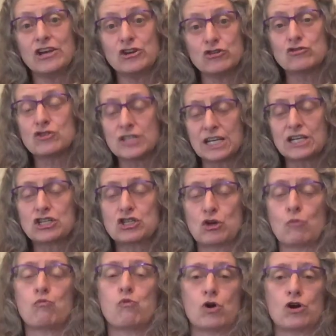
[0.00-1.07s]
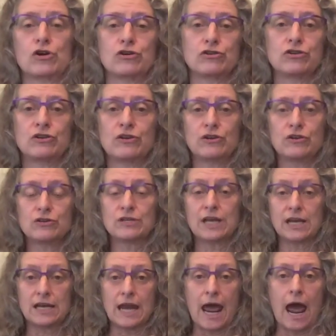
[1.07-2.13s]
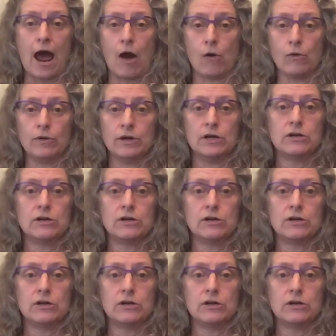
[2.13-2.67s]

you sing some words. You say now.